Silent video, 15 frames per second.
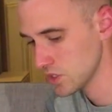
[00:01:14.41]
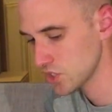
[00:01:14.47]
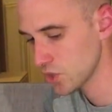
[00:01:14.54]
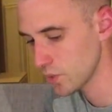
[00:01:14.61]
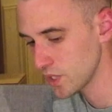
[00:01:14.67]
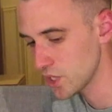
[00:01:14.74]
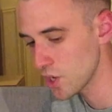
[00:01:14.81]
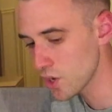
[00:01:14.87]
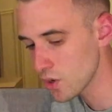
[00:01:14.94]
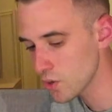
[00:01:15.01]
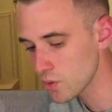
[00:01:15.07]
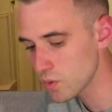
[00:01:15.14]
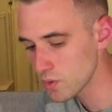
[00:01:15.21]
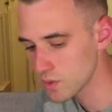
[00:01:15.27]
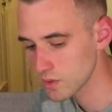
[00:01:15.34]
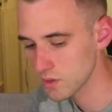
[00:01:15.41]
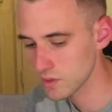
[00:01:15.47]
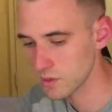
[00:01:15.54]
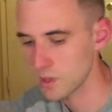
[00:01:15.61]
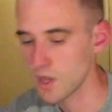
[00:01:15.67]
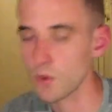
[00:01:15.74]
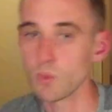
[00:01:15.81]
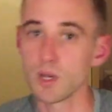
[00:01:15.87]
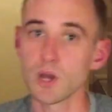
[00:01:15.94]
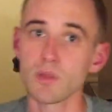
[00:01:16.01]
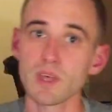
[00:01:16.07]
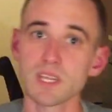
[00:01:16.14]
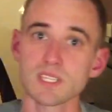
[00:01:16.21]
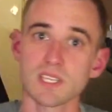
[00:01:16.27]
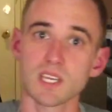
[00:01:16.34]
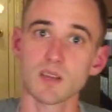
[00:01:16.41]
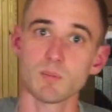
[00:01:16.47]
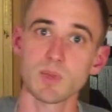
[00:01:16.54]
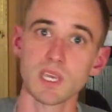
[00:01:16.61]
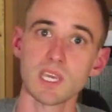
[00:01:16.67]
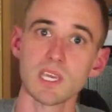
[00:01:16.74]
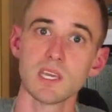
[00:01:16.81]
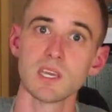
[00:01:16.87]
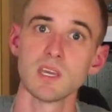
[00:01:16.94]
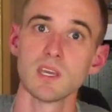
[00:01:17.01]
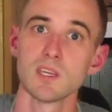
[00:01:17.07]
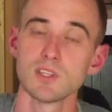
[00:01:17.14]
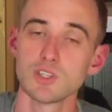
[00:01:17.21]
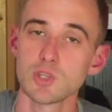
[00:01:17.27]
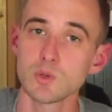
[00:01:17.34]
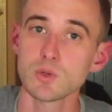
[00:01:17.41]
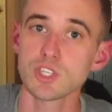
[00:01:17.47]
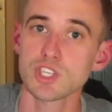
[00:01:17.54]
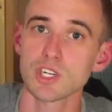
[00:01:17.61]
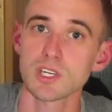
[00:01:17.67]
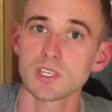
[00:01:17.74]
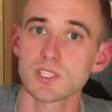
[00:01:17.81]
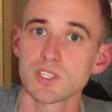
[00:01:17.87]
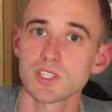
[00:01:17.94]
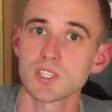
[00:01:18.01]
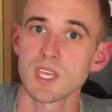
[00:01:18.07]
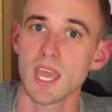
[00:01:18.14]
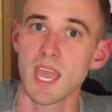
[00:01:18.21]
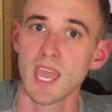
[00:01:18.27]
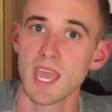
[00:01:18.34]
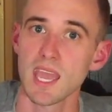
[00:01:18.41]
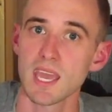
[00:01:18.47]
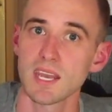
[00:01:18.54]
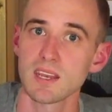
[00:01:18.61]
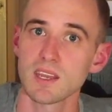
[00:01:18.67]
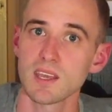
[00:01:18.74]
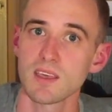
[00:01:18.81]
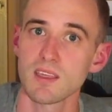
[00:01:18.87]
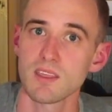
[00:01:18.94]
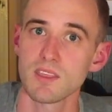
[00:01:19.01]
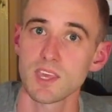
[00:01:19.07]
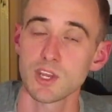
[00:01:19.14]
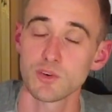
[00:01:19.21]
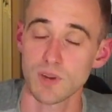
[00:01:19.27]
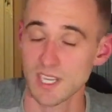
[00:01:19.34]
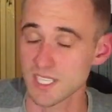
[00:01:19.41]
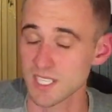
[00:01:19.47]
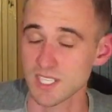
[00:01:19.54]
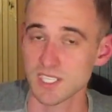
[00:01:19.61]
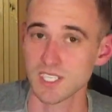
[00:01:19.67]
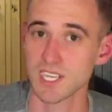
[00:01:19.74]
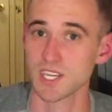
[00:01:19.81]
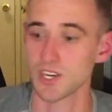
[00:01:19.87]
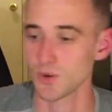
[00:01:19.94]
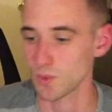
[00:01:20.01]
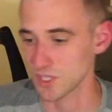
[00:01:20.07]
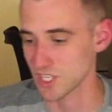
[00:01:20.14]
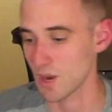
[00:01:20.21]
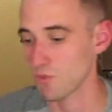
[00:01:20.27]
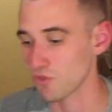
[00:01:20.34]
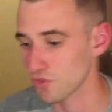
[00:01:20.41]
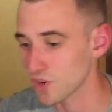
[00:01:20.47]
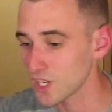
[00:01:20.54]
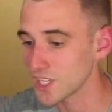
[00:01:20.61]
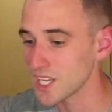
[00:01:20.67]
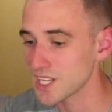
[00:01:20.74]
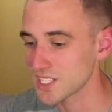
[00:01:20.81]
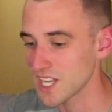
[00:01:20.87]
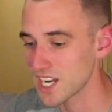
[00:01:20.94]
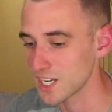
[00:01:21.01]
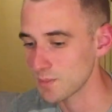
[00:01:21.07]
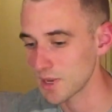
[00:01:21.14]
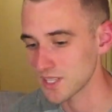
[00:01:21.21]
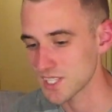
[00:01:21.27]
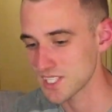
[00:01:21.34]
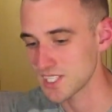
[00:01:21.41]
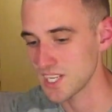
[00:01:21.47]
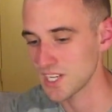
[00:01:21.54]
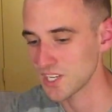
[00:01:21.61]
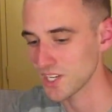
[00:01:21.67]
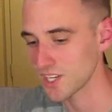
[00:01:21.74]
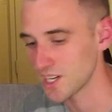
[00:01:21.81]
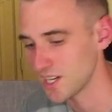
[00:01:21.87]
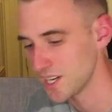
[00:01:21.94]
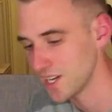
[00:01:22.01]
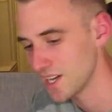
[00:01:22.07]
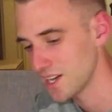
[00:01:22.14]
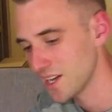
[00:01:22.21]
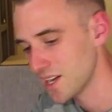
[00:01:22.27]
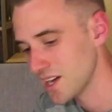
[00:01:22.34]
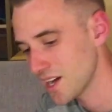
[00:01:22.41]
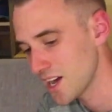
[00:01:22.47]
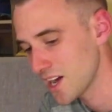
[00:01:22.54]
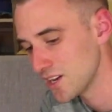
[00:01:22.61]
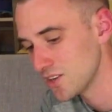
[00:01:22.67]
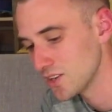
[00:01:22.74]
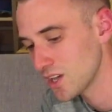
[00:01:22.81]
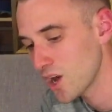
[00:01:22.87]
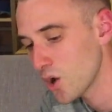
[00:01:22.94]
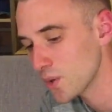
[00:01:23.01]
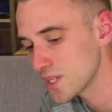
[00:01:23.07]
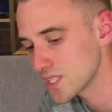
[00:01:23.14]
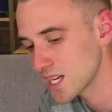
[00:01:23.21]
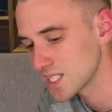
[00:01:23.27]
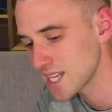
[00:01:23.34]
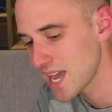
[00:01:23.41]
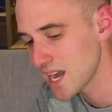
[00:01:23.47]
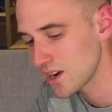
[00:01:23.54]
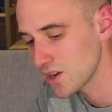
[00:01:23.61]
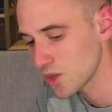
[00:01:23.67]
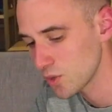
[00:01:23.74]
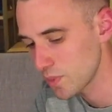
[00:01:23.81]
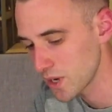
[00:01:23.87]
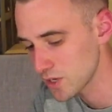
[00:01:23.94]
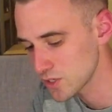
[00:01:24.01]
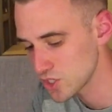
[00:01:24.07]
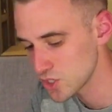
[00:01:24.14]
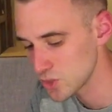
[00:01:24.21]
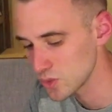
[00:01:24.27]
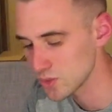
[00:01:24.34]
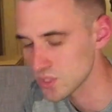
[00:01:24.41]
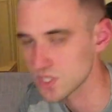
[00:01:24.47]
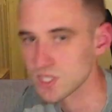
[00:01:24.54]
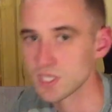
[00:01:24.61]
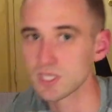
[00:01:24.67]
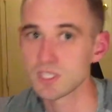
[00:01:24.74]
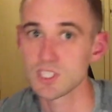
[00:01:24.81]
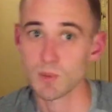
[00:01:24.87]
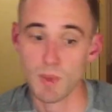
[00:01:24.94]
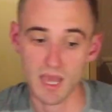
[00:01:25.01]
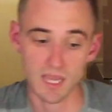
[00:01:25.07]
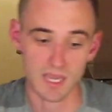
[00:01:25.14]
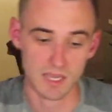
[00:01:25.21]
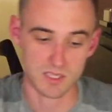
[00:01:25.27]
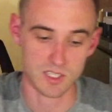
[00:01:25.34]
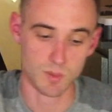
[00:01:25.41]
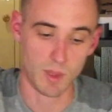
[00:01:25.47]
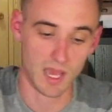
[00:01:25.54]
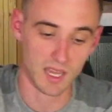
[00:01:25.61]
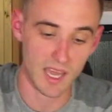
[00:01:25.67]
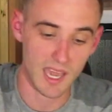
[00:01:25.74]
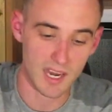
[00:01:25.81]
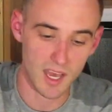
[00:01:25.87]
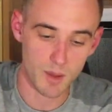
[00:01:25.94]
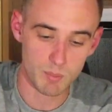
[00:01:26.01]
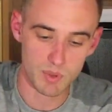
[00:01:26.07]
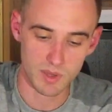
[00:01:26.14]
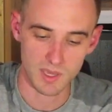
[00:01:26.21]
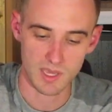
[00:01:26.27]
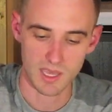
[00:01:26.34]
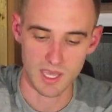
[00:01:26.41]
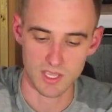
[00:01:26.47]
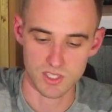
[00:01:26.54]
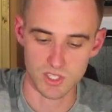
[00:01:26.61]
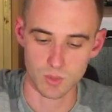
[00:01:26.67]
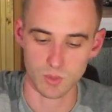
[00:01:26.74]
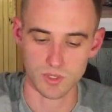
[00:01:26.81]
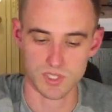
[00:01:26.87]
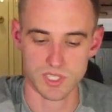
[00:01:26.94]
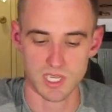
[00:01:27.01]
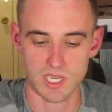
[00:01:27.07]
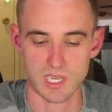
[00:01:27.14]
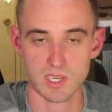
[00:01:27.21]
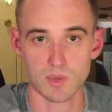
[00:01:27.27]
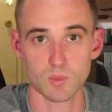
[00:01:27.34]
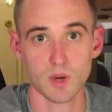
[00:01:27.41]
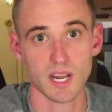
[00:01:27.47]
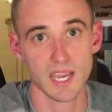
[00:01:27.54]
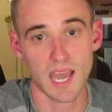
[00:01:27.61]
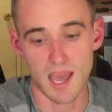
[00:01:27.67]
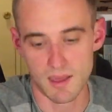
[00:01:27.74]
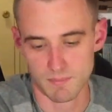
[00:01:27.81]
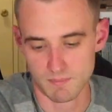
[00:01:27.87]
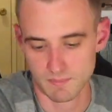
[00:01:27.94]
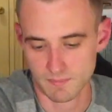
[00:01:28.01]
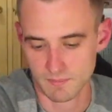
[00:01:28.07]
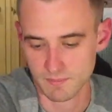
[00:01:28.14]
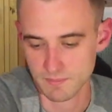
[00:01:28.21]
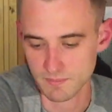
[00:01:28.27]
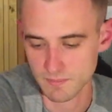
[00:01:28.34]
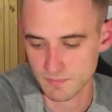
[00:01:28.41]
So we know that it's going to be 2 shirts and the Grayson sneaker, which I'm really excited about the sneaker. Always like to add another pair of shoes to my lineup, and so we'll see what I got.